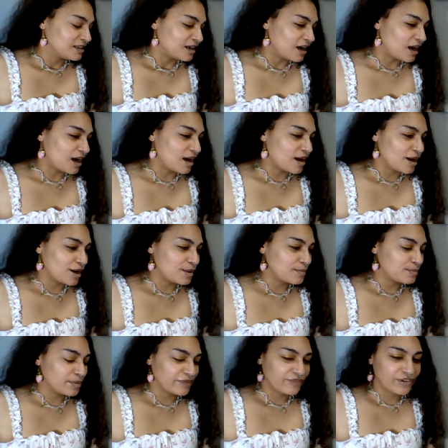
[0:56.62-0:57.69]

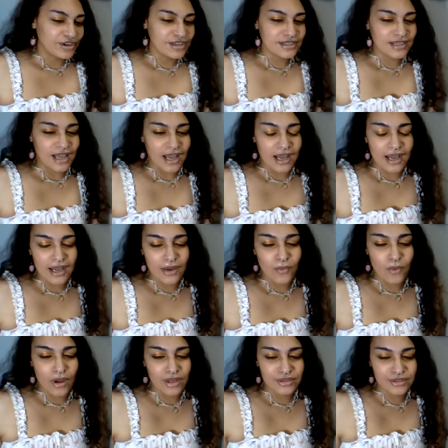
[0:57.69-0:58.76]
Um, but first I
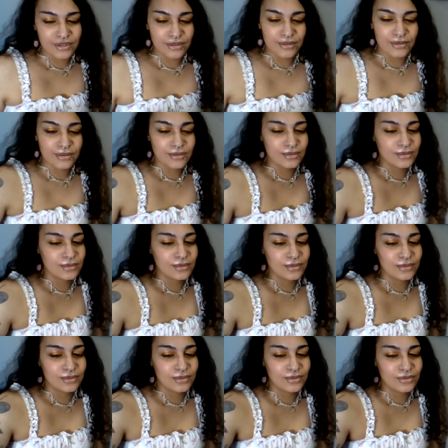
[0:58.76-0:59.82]
want
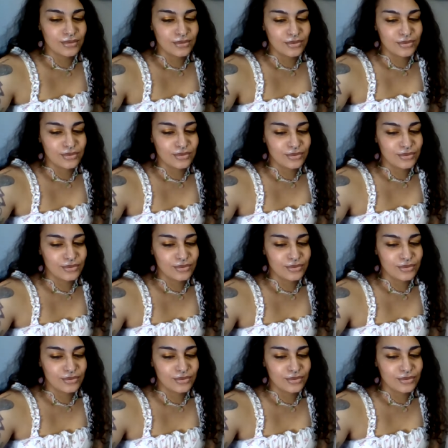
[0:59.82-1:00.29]
to